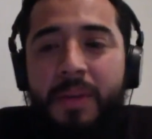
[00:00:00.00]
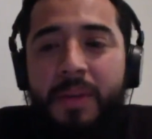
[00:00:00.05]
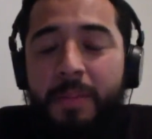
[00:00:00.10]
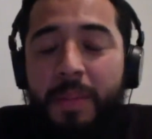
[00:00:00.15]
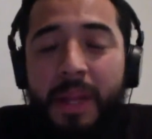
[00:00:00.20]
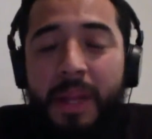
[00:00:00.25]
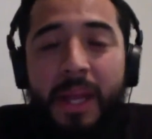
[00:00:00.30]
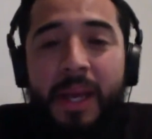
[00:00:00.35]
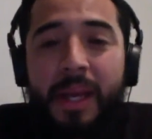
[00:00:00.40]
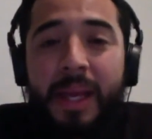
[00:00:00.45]
to
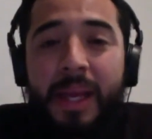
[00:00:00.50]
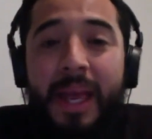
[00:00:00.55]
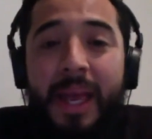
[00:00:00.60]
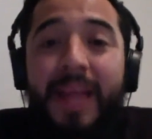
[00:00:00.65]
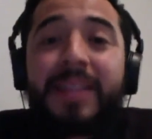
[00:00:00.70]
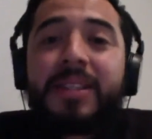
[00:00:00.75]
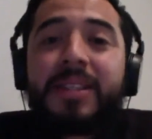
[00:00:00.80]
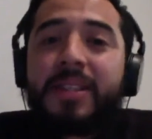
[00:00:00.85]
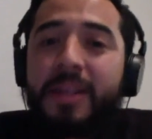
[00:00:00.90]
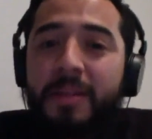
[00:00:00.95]
play
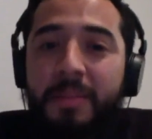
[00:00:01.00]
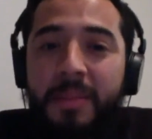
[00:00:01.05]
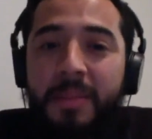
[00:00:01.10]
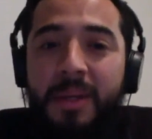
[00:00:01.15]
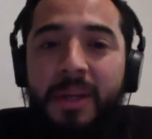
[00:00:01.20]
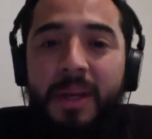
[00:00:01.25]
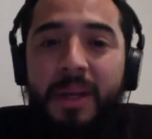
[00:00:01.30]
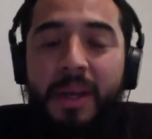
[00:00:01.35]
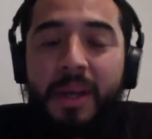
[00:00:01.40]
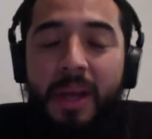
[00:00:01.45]
against him,
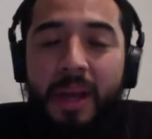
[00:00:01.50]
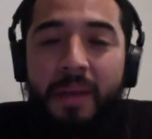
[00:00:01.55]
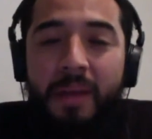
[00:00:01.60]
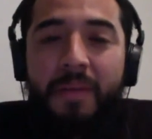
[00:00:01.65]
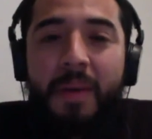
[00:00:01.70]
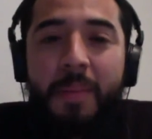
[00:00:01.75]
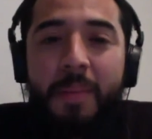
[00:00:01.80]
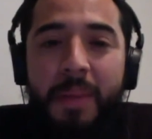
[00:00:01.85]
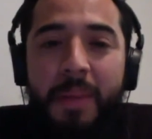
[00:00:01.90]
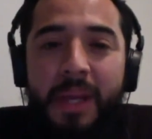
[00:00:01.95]
if
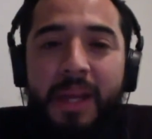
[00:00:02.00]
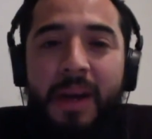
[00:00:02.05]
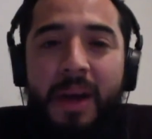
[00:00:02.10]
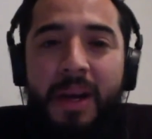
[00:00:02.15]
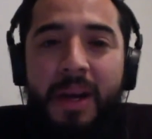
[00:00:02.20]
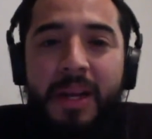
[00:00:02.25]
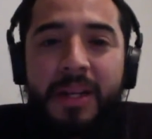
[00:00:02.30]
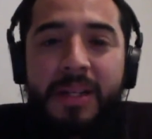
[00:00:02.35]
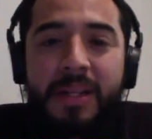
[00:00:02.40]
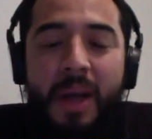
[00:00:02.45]
I'm being
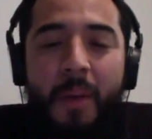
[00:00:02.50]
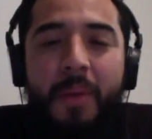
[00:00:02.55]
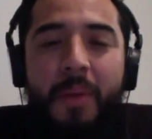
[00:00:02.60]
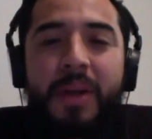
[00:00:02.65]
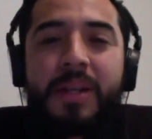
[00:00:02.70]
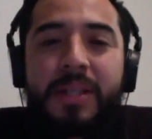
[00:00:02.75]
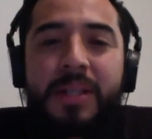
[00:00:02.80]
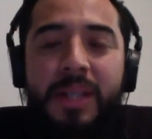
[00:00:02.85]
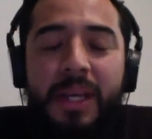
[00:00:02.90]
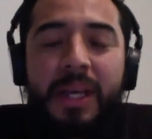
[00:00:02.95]
honest. I want
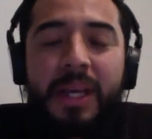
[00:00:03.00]
to see